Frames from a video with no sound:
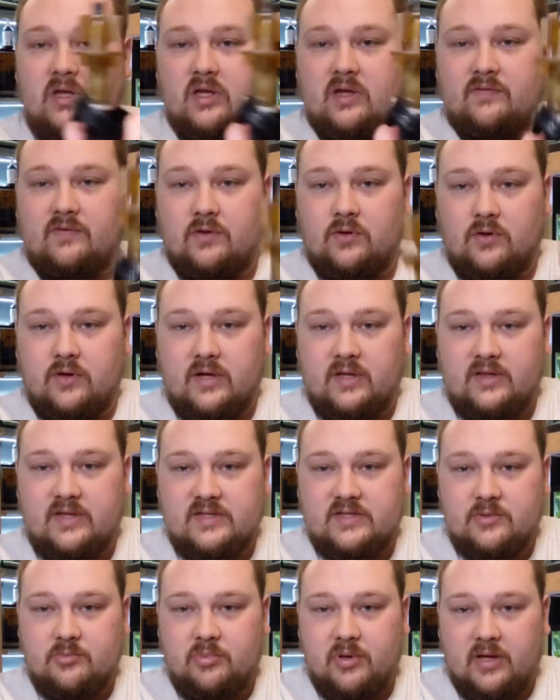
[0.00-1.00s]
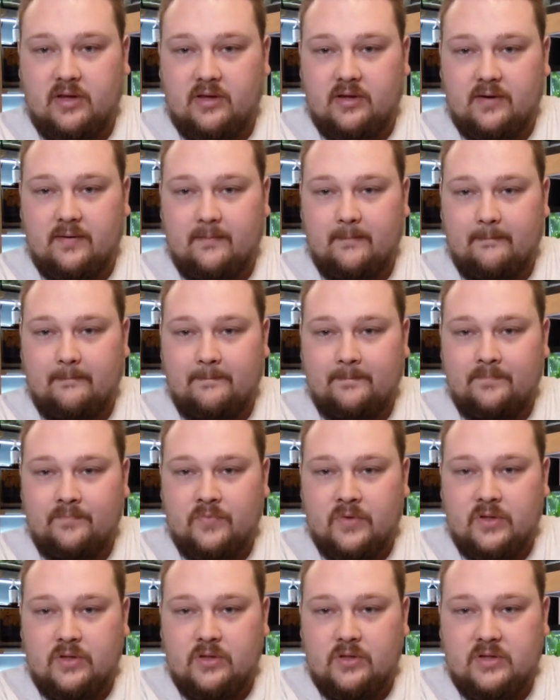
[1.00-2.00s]
If you look at this impeller,
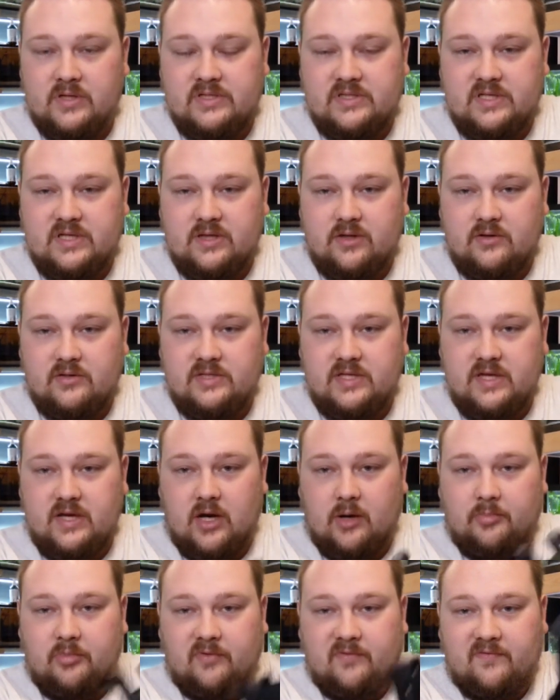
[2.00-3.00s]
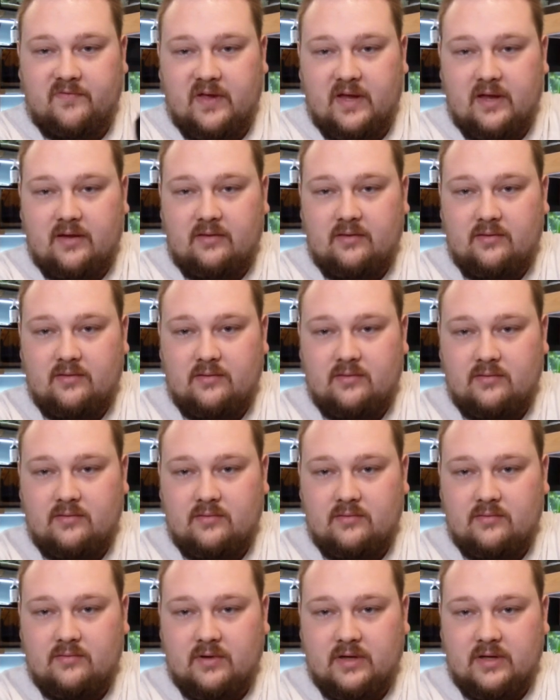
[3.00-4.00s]
you can see there's the upper fan
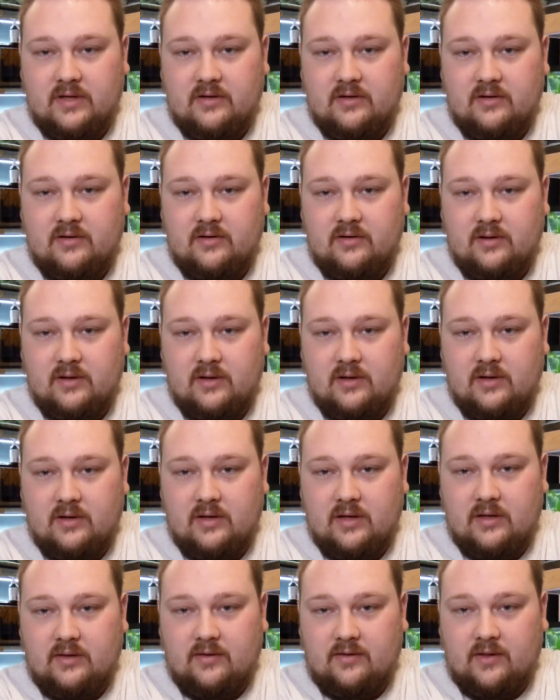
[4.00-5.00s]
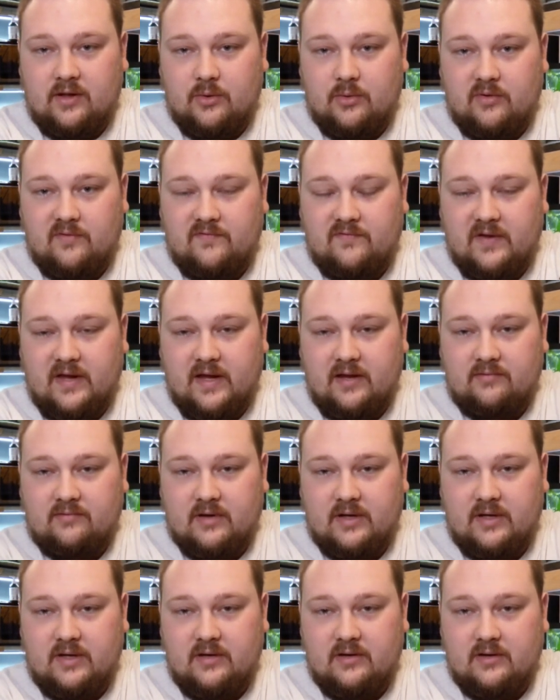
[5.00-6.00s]
right here and the lower fan
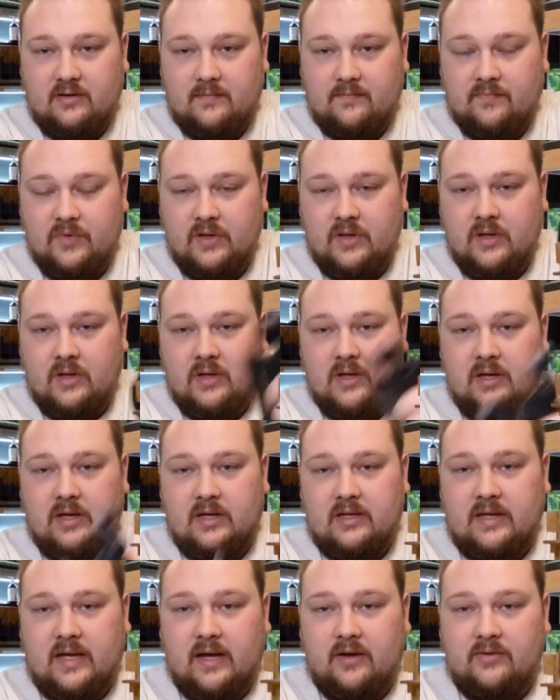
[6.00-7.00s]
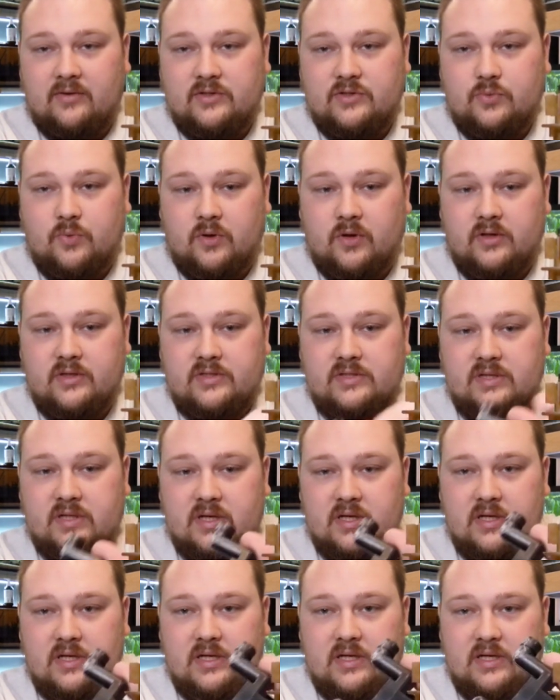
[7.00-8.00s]
right here. And how this works
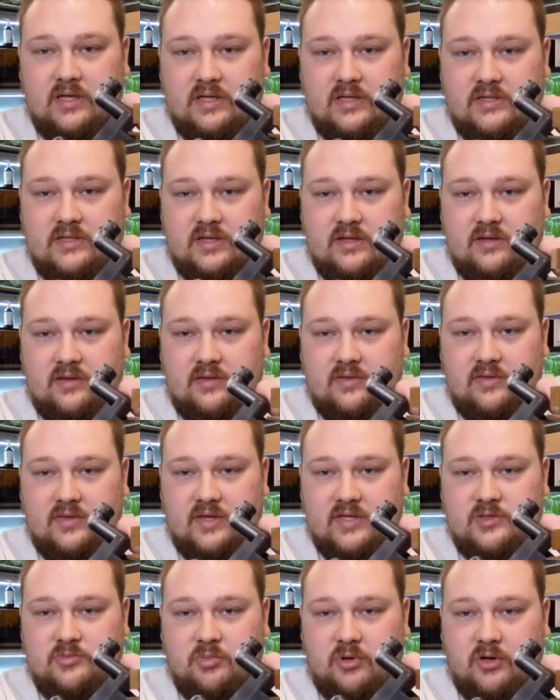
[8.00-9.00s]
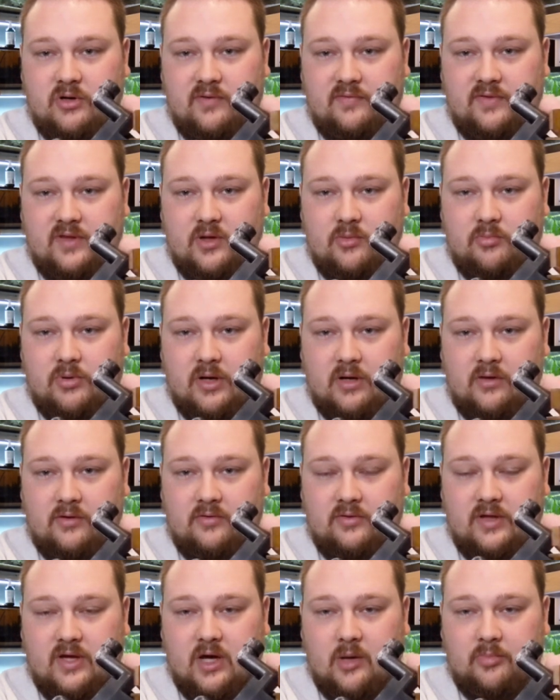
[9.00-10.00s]
is this part of the
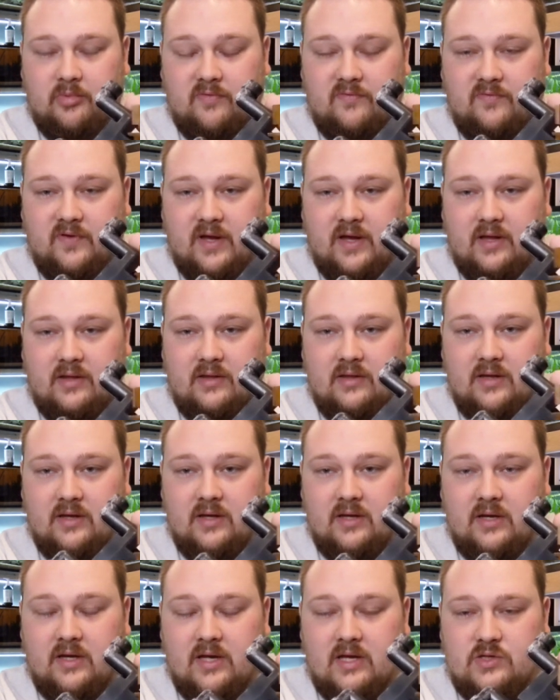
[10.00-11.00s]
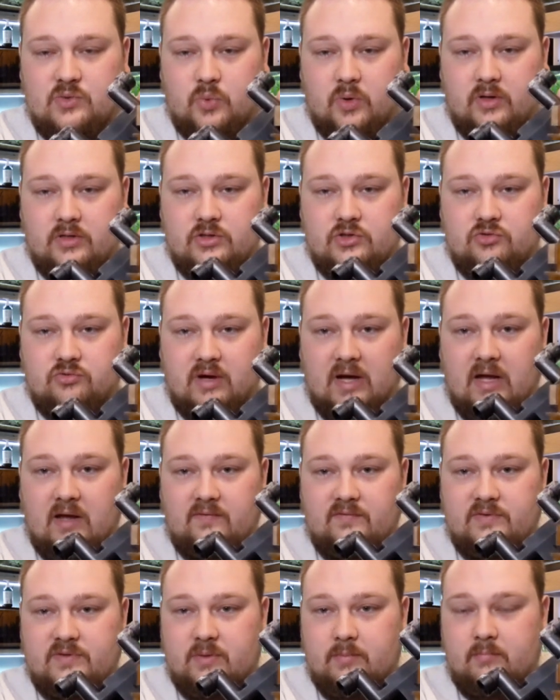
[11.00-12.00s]
impeller, the upper fan, is what
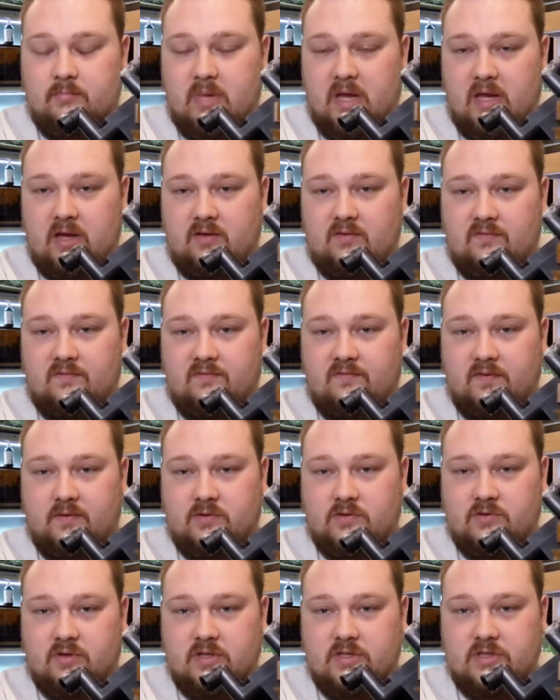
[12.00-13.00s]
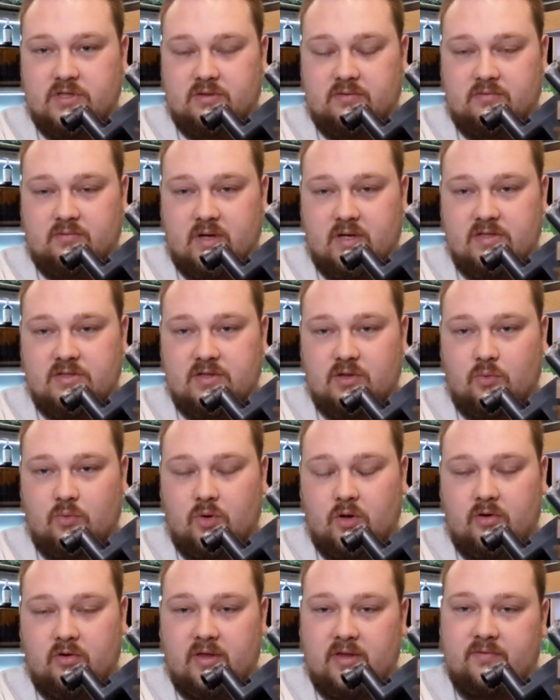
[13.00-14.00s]
drives the main filtration, right? So the
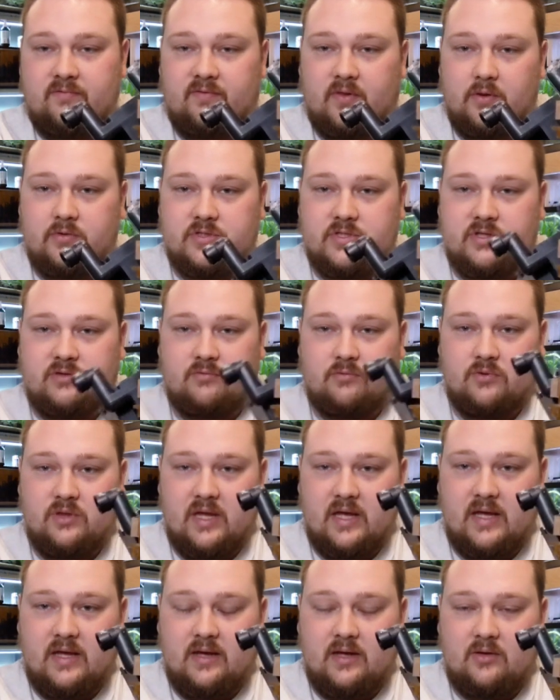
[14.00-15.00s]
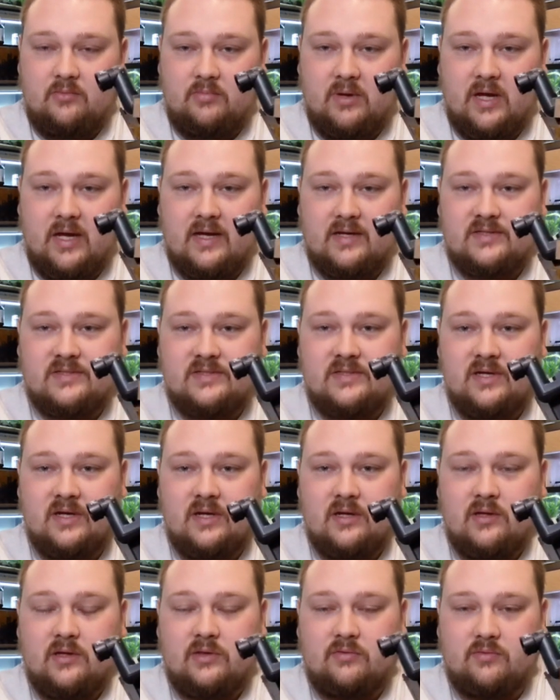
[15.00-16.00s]
water that flows through the hang-on backs,
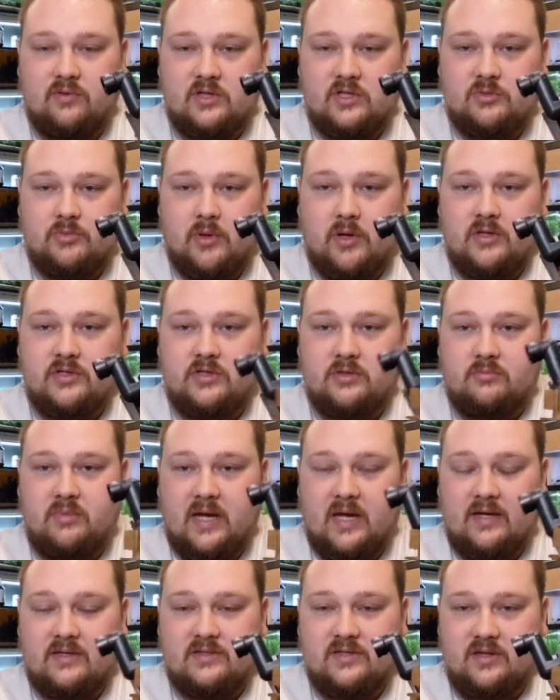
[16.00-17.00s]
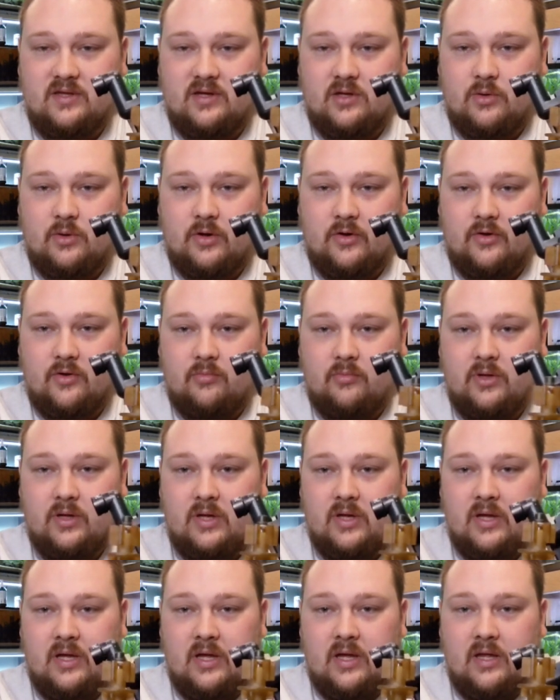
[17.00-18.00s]
through the sponge, and back into the aquarium.
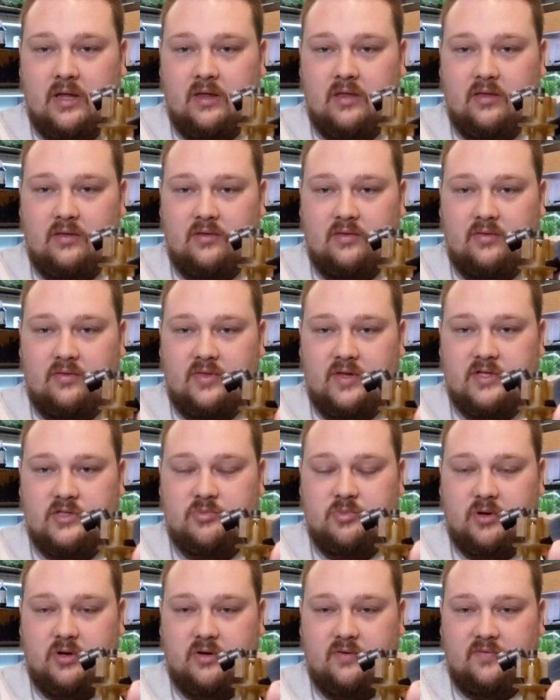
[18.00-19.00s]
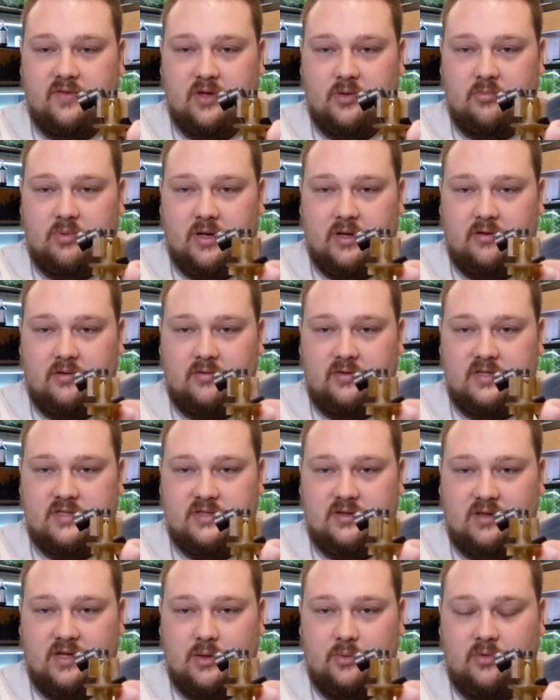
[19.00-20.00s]
This part of the impeller,
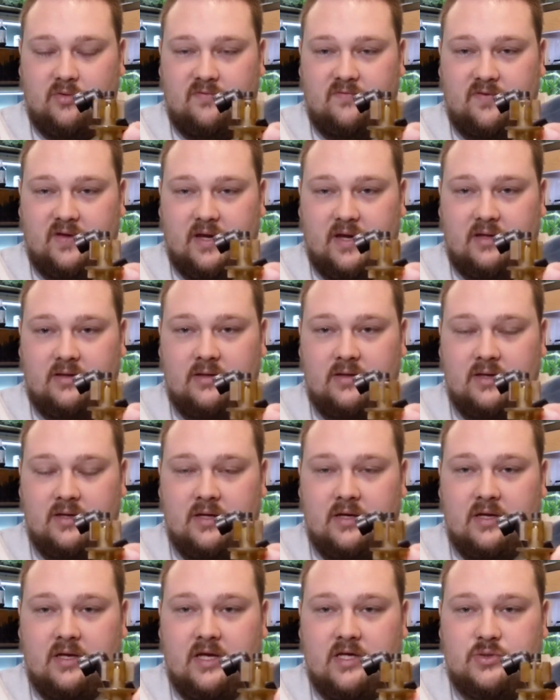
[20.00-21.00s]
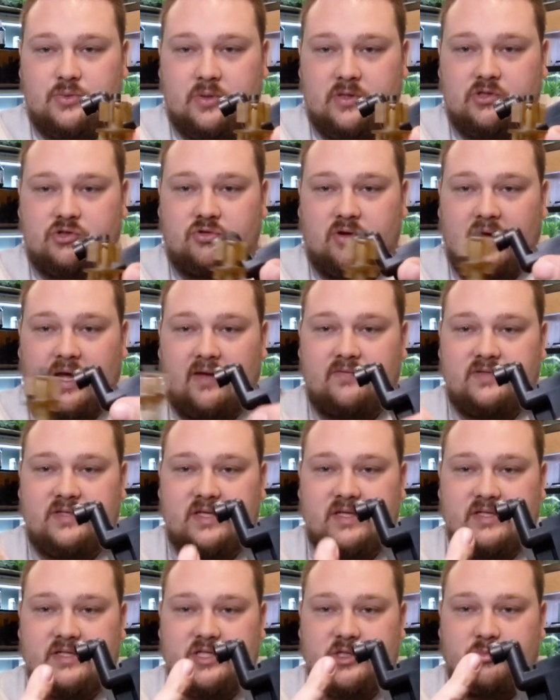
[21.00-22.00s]
this lower fan, is what drives
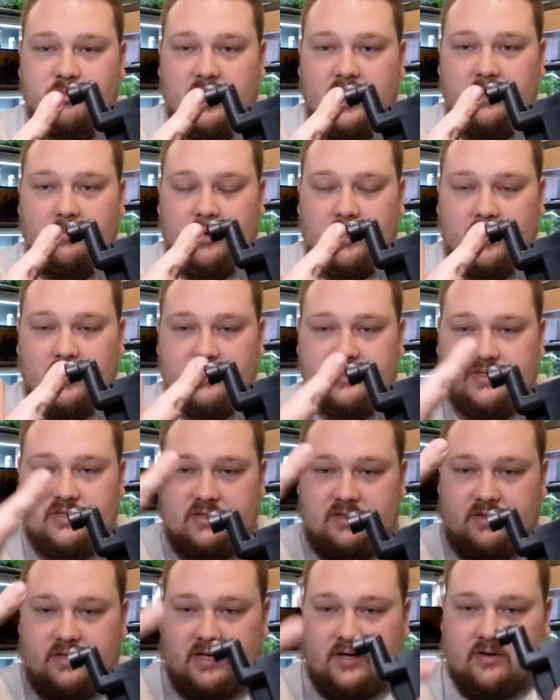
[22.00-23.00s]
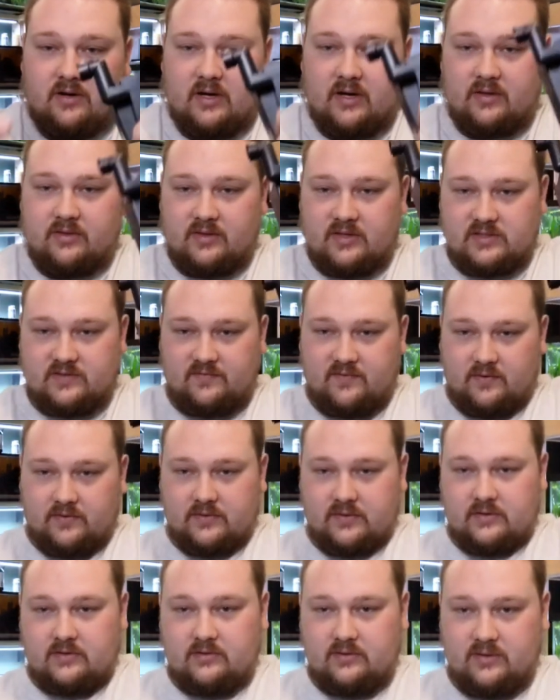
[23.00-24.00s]
these spray bars that are on this
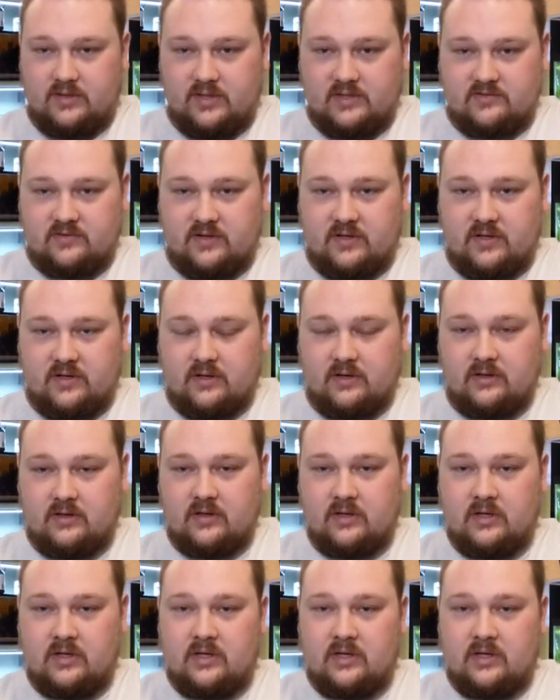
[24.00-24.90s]
filter, these right here,